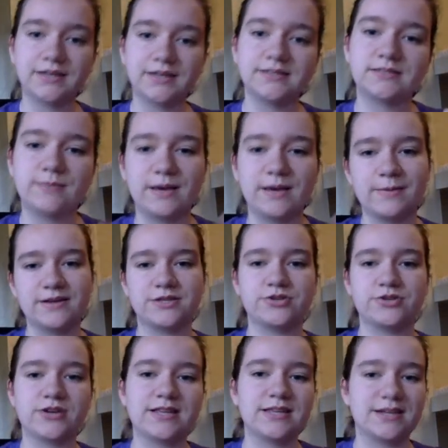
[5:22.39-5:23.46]
to make my string
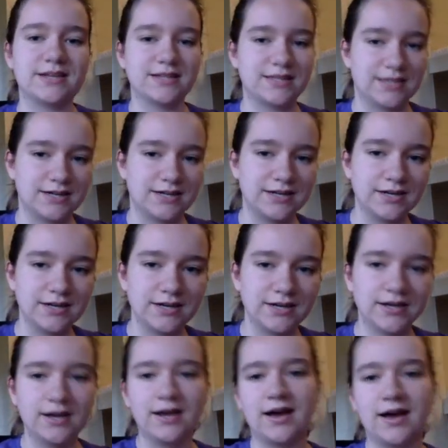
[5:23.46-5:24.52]
a little thicker,
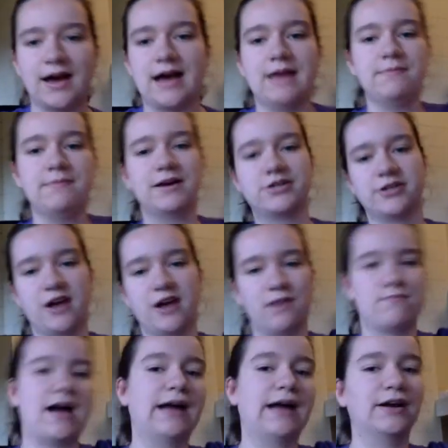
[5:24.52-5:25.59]
I measured out
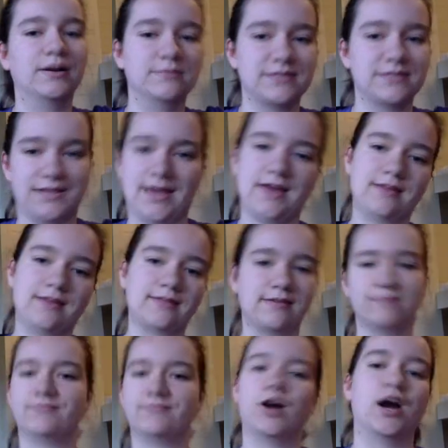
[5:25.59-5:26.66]
my arm's length
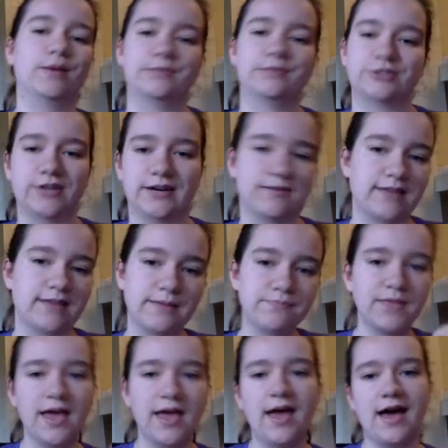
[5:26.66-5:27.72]
arbitrarily,
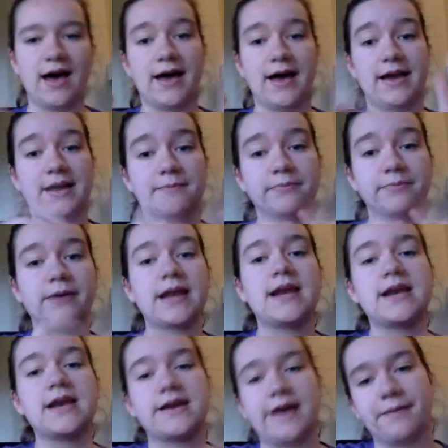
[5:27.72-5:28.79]
and I braided
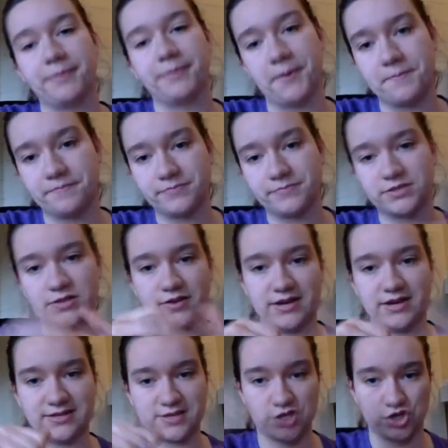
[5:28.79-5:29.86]
it up so that
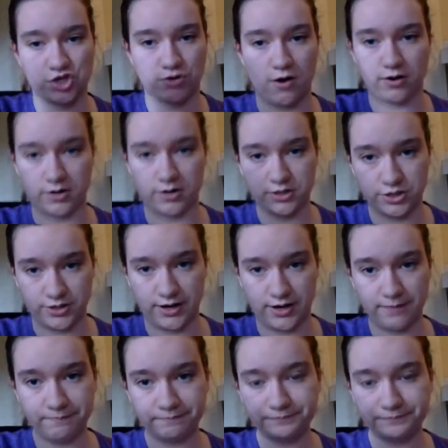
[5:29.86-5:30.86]
it's a stronger string.